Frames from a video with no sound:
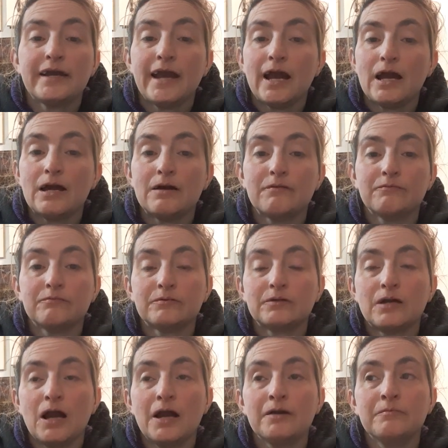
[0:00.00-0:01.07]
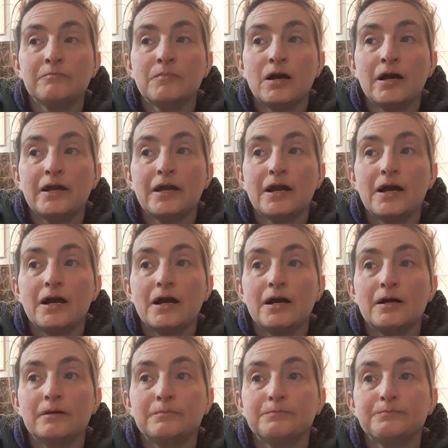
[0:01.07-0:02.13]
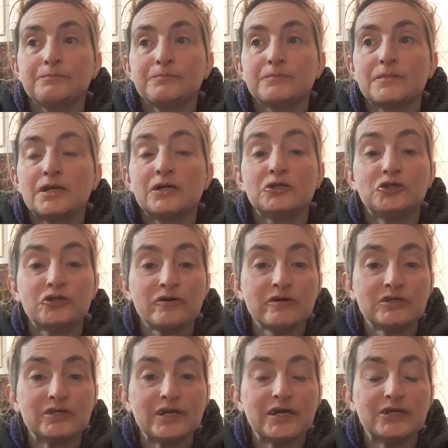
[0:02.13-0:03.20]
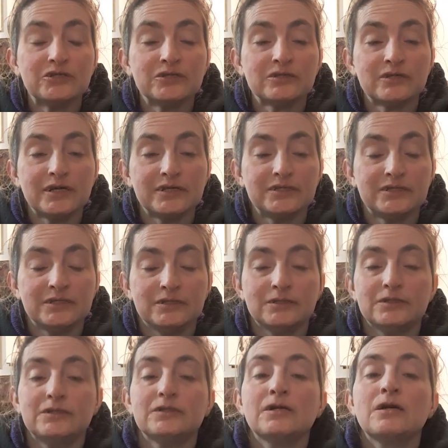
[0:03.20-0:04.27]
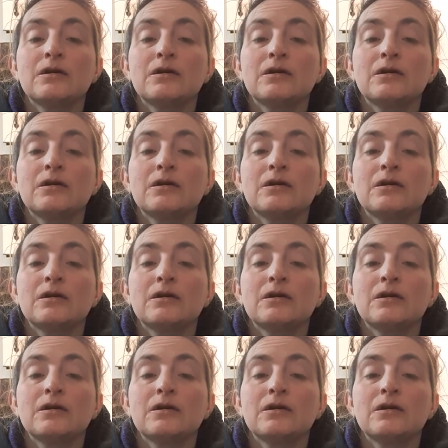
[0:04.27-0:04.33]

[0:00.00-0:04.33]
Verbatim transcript: have gotten my um, insurance agent license.